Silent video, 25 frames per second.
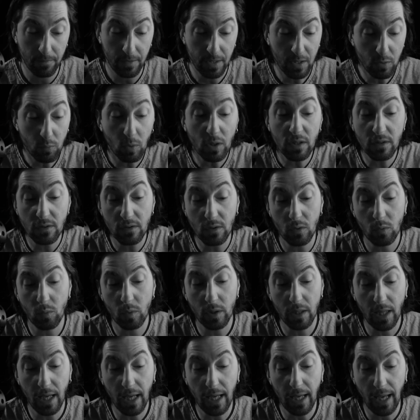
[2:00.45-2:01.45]
It was so
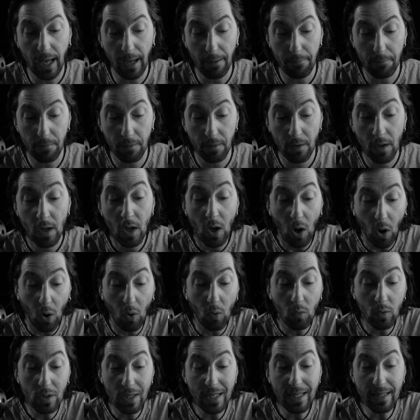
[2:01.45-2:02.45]
with Ahab,
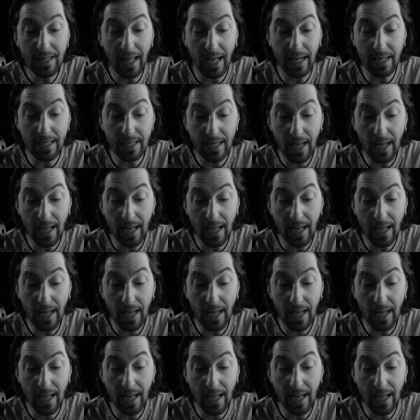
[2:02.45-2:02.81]
only that